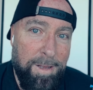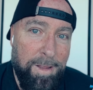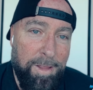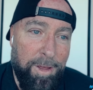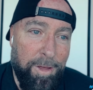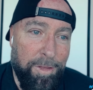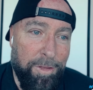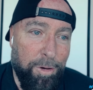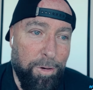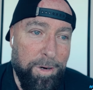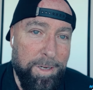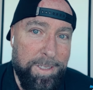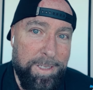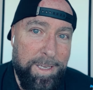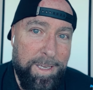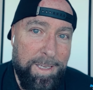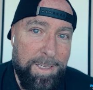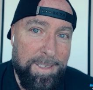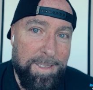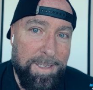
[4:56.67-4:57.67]
the
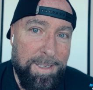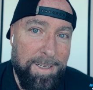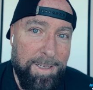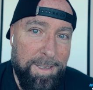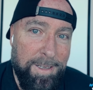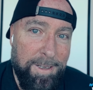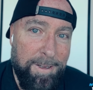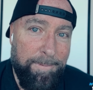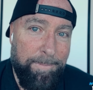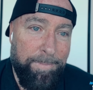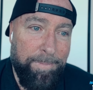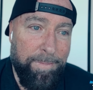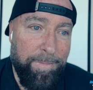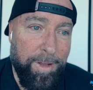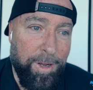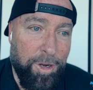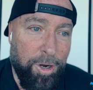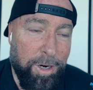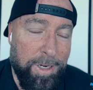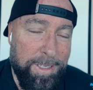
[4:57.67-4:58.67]
authorities,
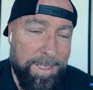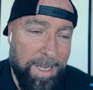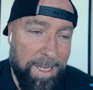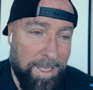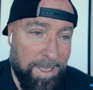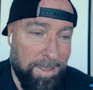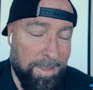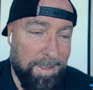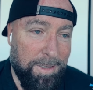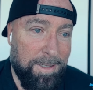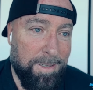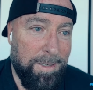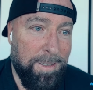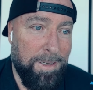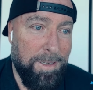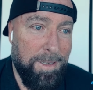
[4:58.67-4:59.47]
the cartels,